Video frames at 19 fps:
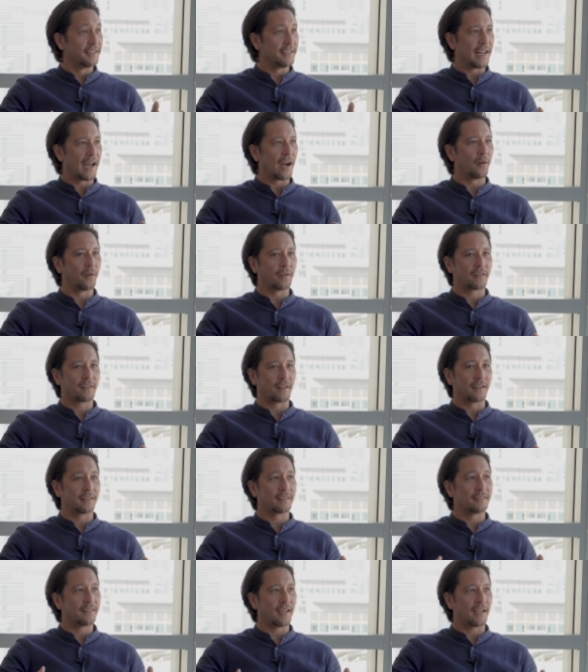Now it's
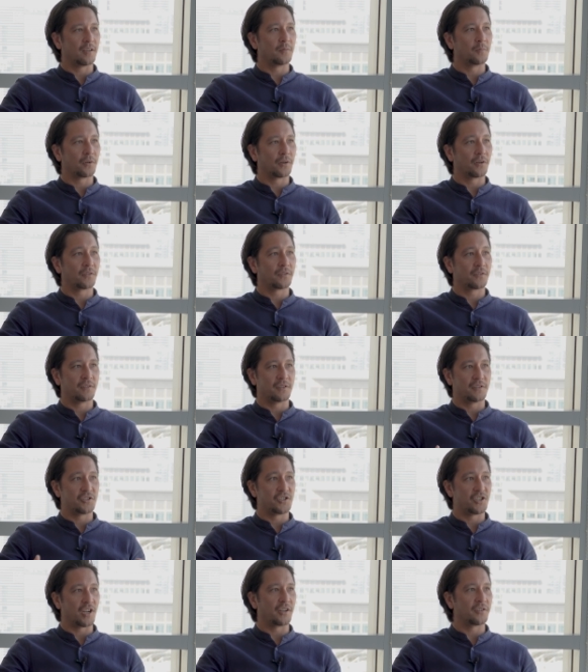like date of birth
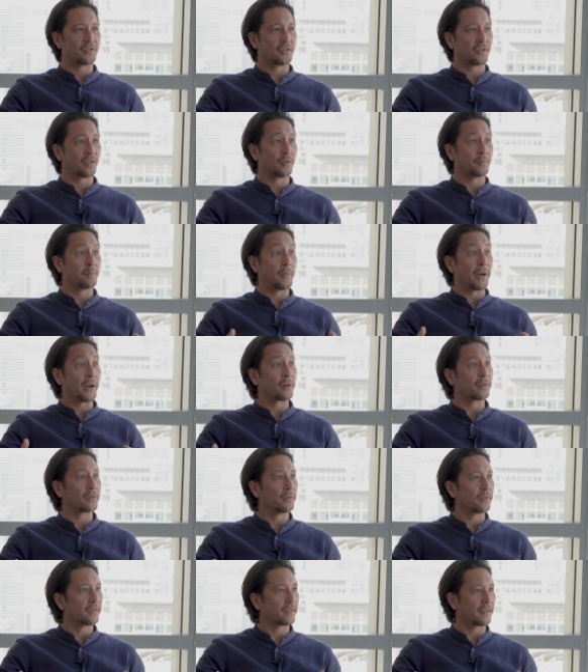and gender,
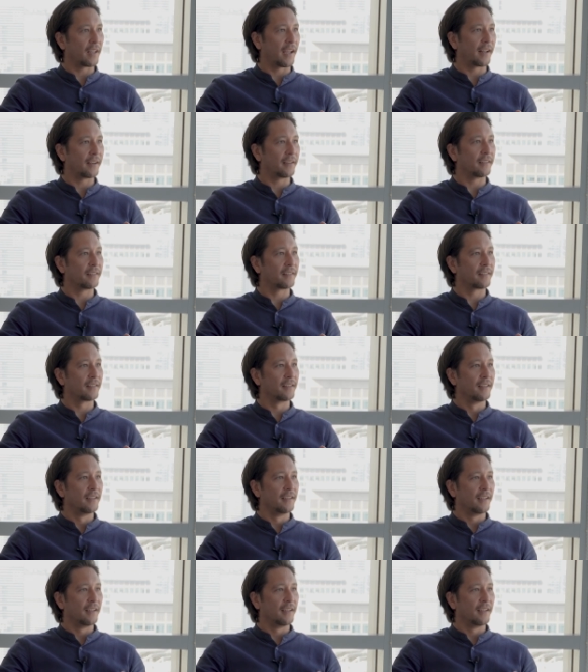marital status,